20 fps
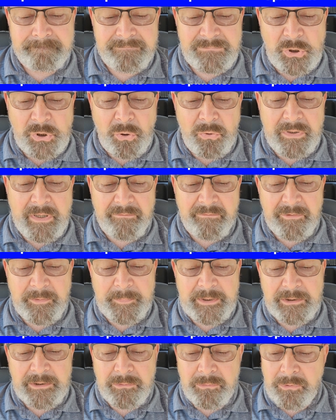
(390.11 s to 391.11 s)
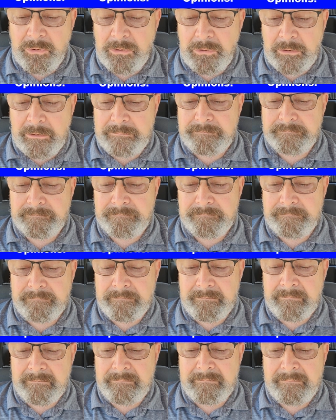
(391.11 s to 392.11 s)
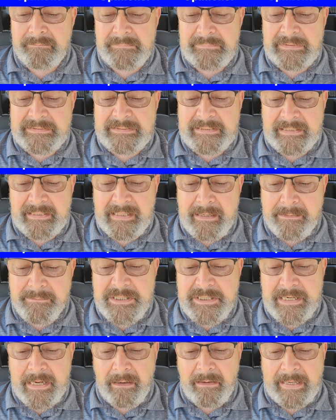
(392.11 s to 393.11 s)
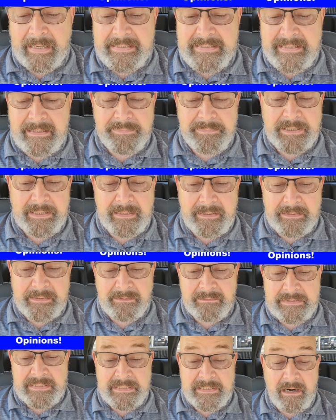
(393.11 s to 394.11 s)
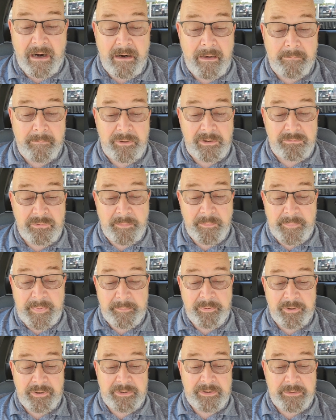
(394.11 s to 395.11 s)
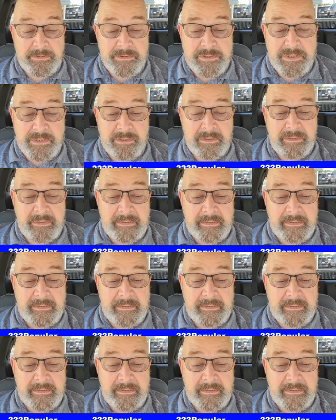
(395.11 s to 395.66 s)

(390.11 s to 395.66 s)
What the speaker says: No government or rule. The synonyms sound like something undesirable would be produced